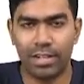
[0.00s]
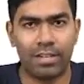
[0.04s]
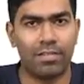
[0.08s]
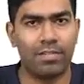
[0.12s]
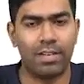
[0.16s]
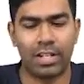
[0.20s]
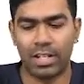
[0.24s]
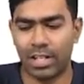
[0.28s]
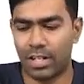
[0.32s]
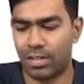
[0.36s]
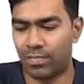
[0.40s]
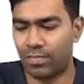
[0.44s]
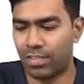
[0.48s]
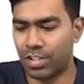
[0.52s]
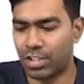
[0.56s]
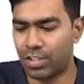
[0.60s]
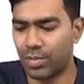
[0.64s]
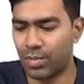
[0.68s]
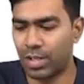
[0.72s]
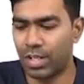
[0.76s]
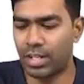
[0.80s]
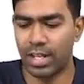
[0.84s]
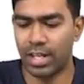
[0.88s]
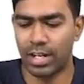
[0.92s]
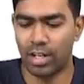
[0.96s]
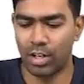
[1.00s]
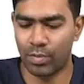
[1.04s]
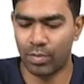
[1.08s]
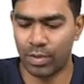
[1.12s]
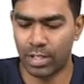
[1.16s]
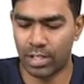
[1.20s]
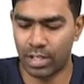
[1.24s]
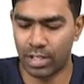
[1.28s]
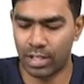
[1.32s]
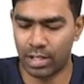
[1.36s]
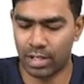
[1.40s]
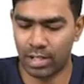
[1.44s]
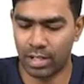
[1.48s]
whether FISH will tell you
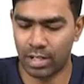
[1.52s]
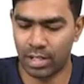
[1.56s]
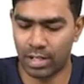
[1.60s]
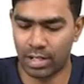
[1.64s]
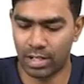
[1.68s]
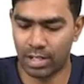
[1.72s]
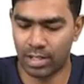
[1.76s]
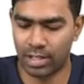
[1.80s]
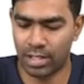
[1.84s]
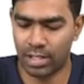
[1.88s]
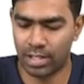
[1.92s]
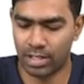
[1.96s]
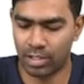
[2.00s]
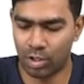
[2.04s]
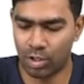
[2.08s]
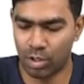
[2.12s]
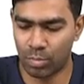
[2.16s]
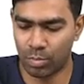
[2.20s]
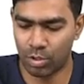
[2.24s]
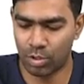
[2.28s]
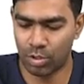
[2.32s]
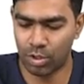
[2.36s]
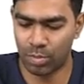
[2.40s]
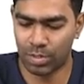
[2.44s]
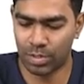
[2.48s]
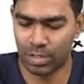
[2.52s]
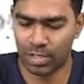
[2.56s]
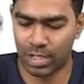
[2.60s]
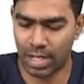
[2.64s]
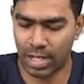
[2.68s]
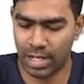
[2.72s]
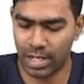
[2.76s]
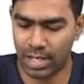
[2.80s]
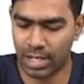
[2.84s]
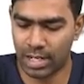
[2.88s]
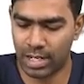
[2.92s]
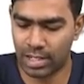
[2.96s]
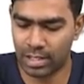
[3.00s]
whether this chromosome is
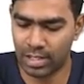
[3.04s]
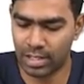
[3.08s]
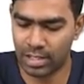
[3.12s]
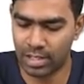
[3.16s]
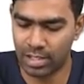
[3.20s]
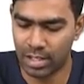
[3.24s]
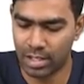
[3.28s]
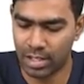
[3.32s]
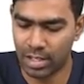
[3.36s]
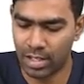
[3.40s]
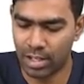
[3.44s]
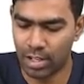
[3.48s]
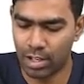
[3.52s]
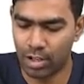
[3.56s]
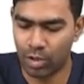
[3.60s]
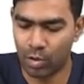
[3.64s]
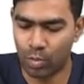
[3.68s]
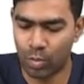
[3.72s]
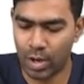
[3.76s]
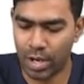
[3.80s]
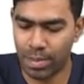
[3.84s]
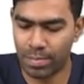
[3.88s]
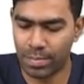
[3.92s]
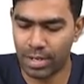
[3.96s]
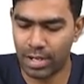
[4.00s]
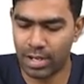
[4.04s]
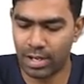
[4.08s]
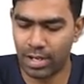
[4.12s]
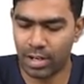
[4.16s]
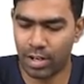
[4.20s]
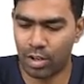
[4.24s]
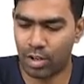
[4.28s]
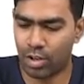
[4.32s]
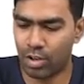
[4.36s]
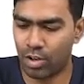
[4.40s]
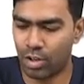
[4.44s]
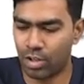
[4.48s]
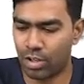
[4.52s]
containing this Y
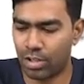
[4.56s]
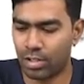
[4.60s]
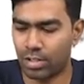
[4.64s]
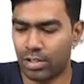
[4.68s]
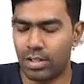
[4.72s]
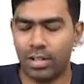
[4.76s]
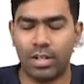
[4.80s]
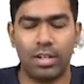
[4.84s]
material or not.